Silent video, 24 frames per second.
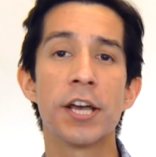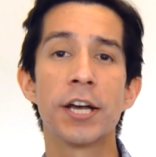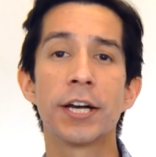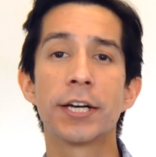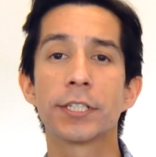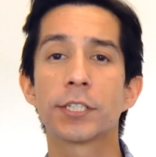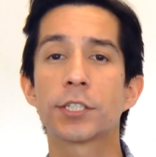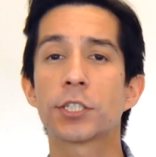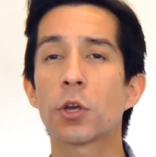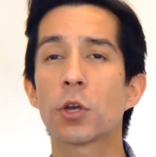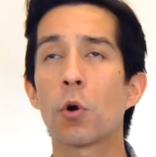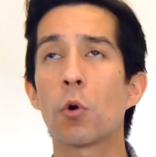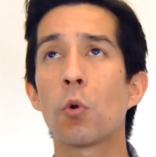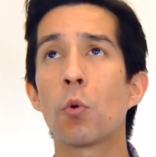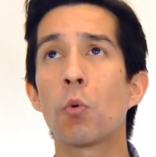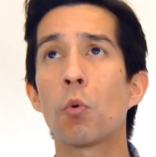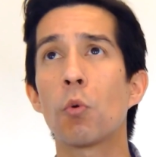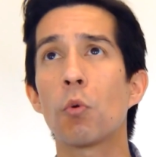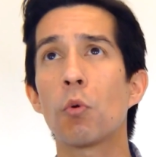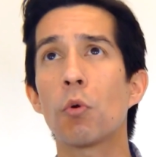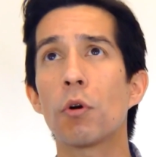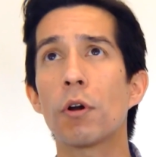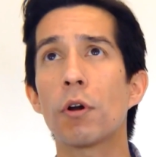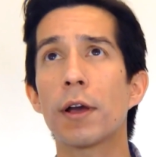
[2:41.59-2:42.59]

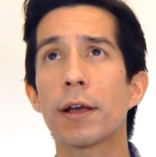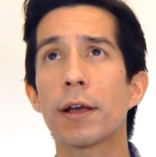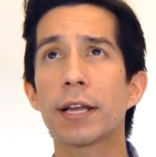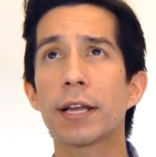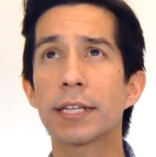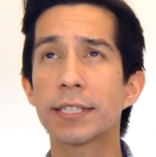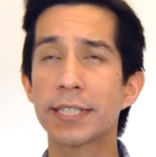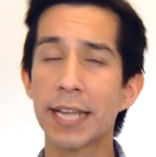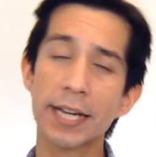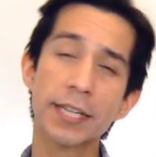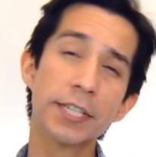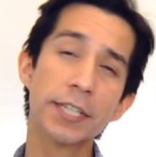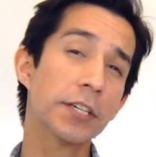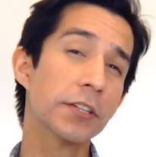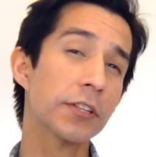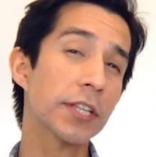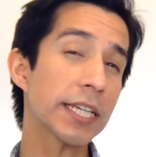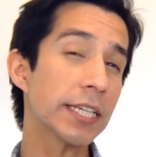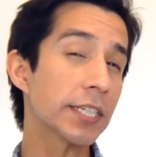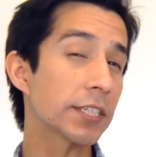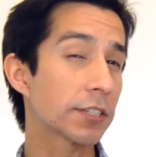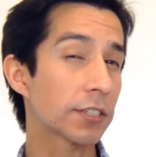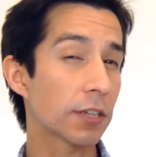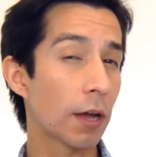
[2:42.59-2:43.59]
So
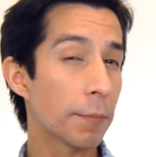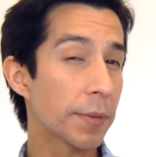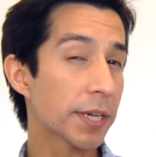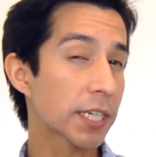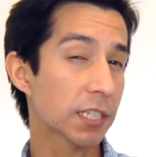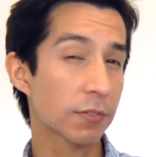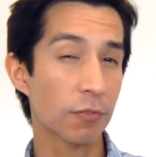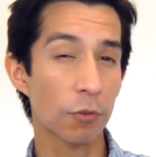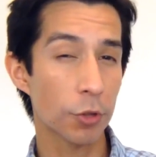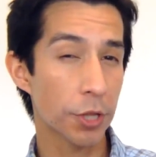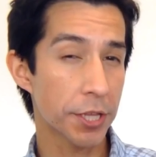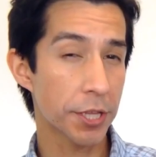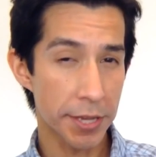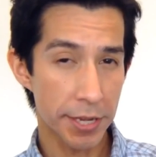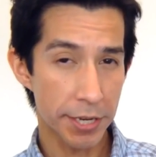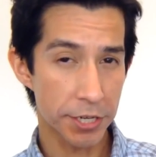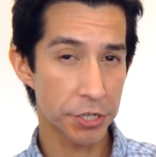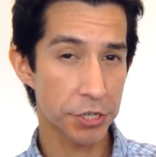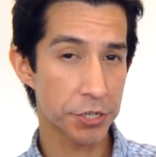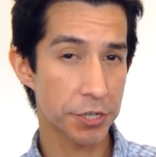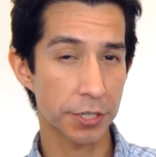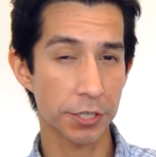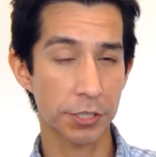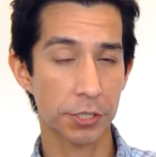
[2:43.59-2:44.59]
technically, some
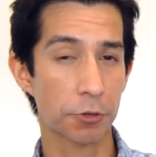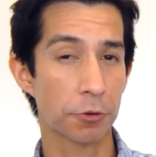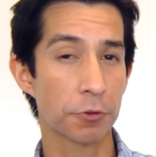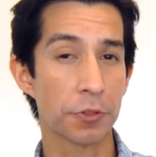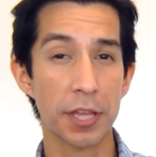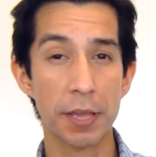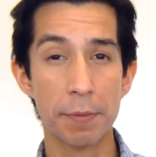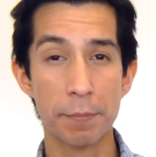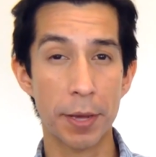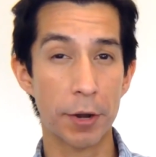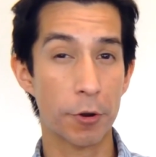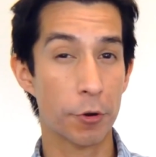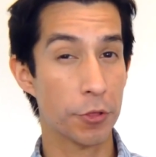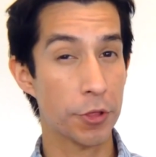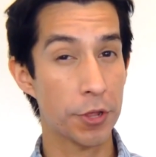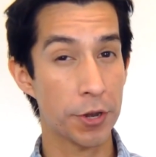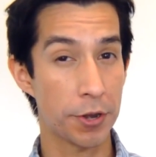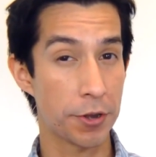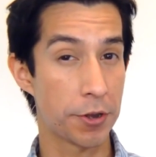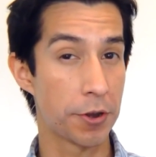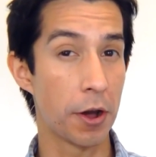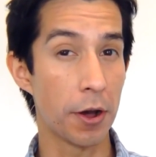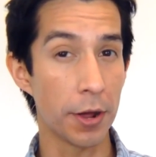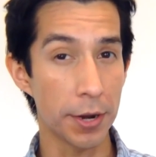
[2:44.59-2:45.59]
exfoliation is certainly better
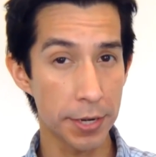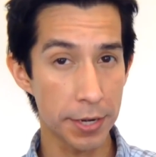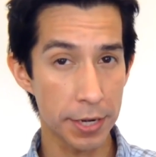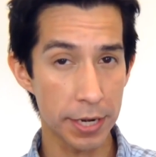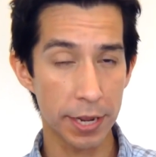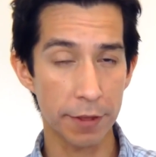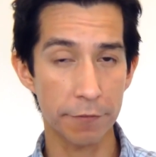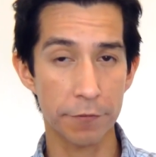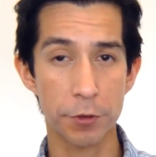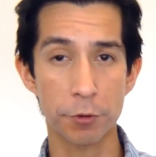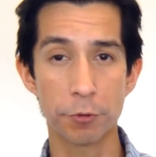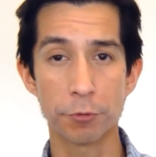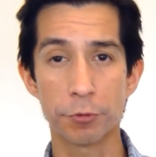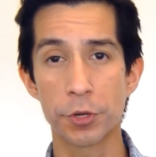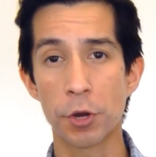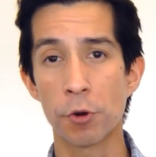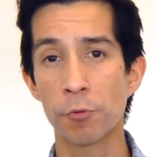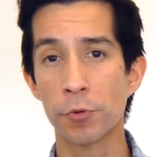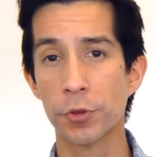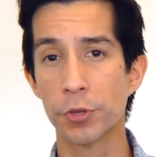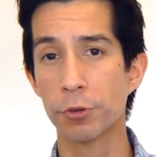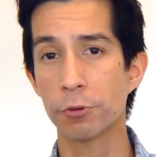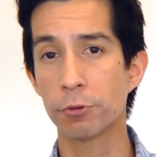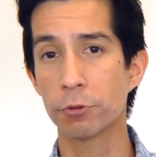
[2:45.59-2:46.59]
than none. If you
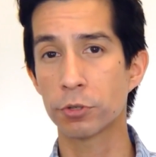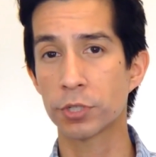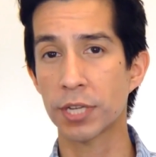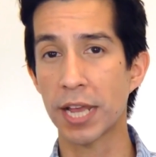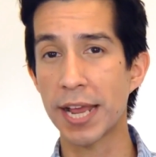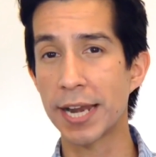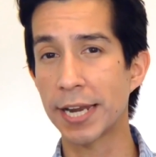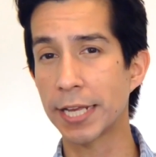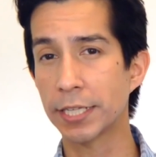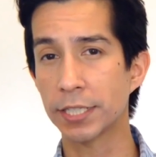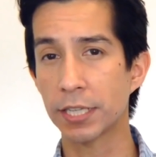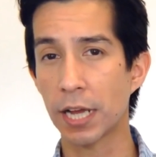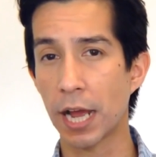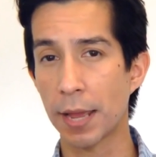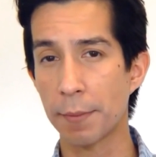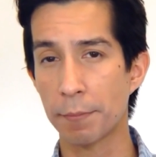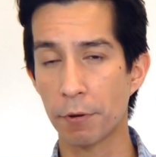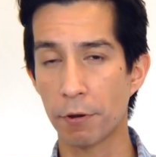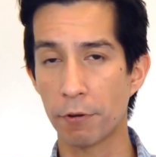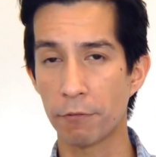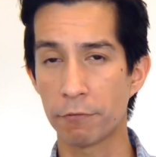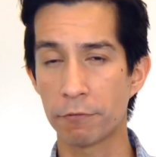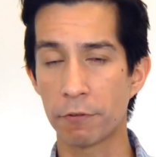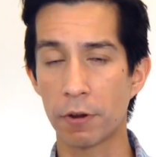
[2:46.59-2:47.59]
don't use any type
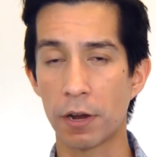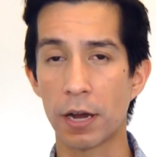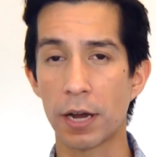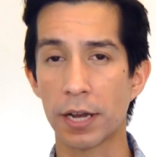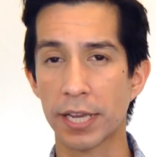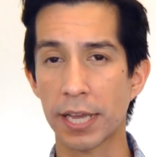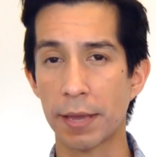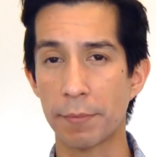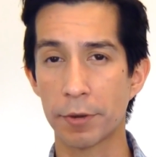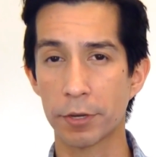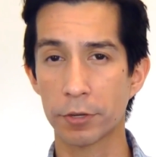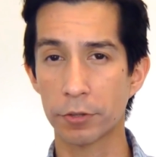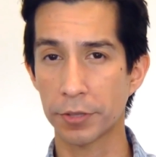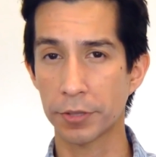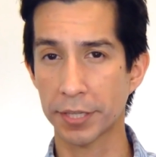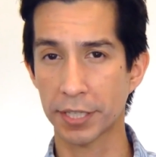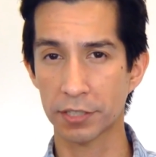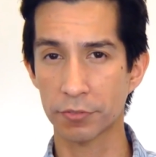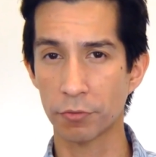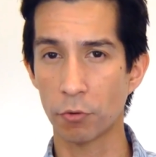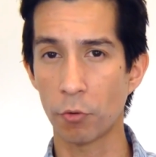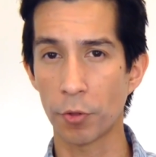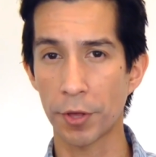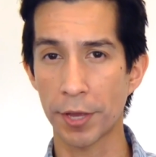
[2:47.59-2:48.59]
of chemical
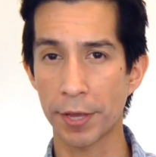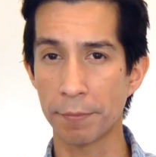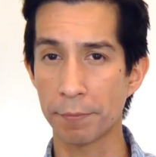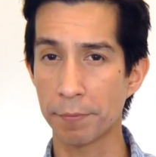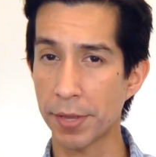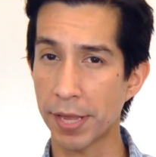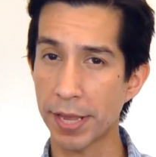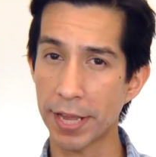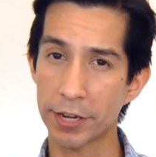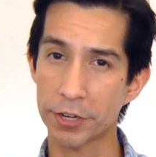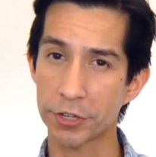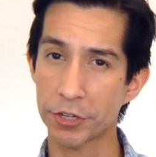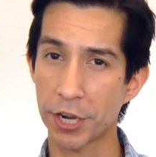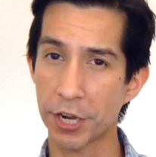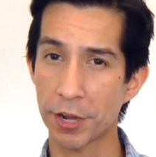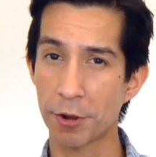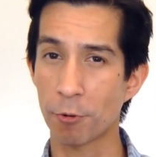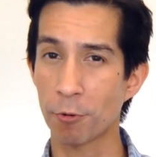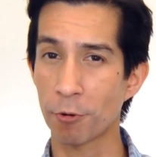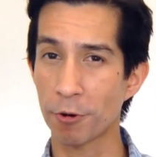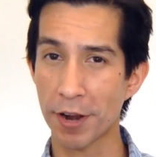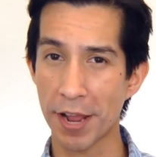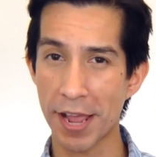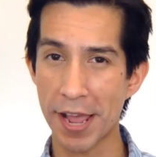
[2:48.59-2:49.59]
exfoliant, BHA
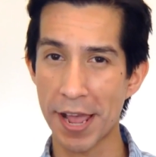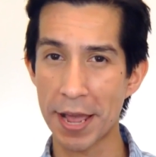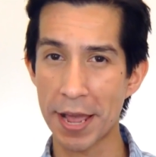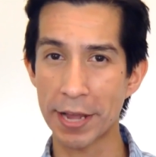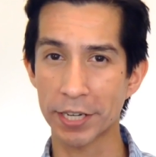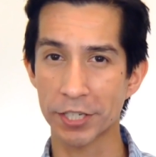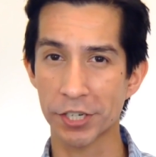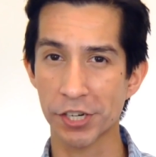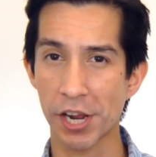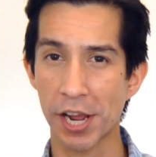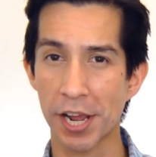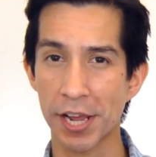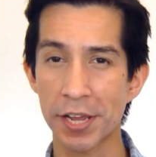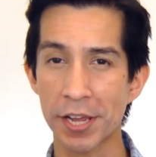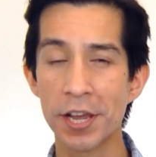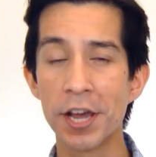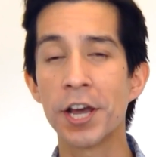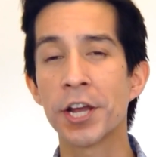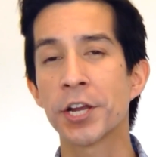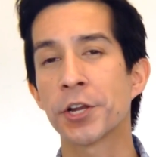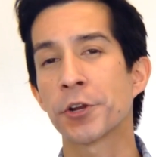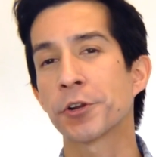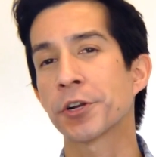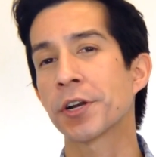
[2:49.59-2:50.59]
or AHA,
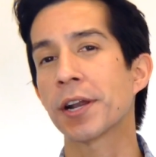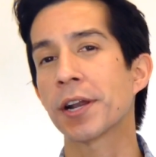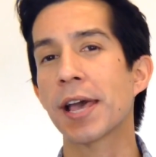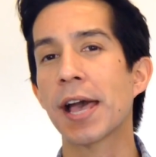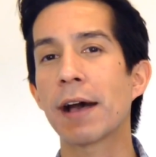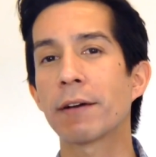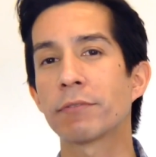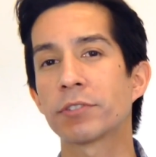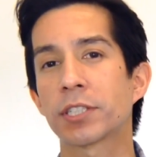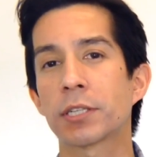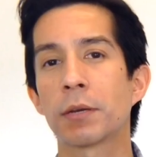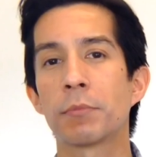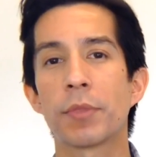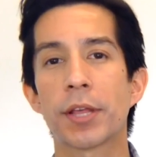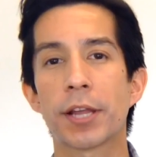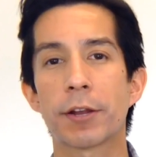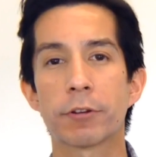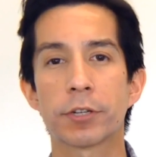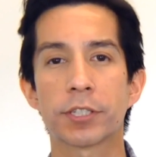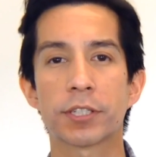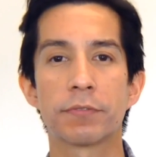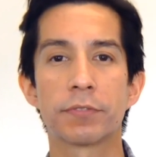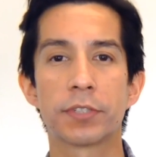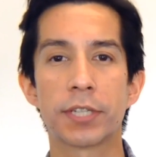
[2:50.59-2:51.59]
you're going to have some
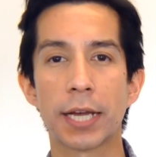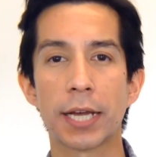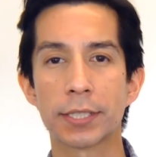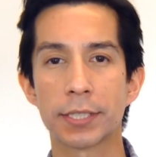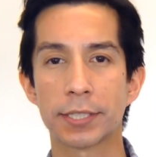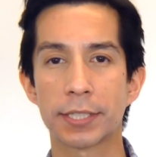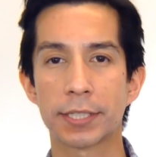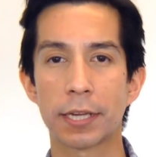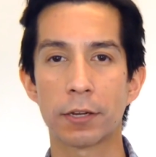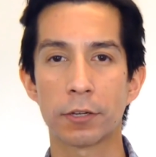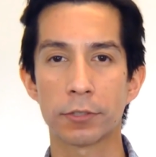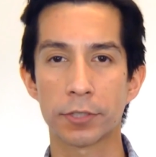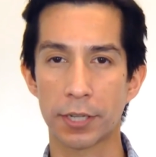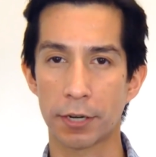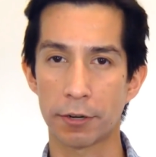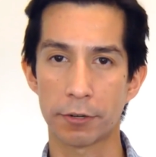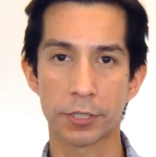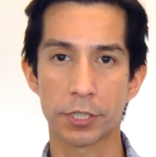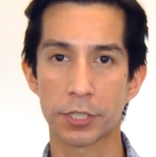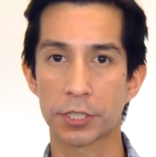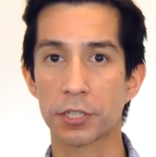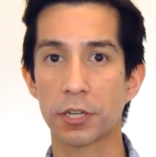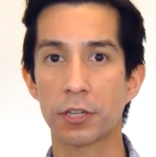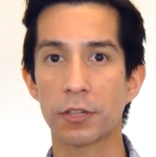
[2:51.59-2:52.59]
layers of dead cells that are
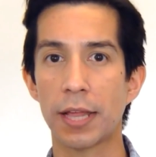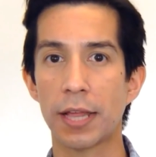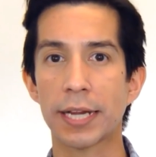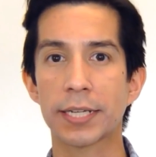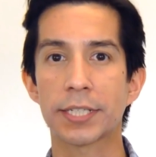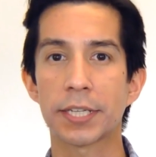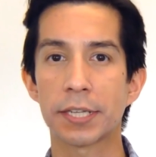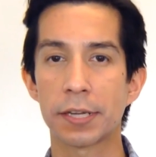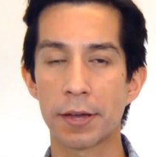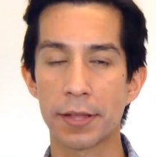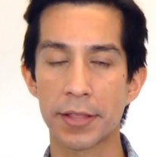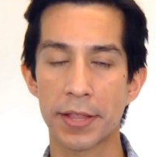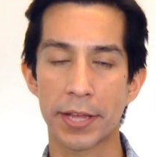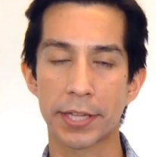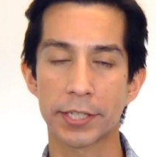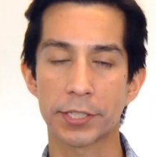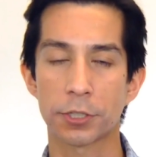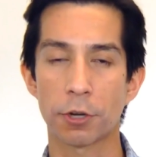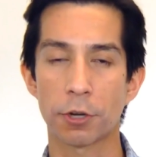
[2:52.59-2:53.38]
just collecting on that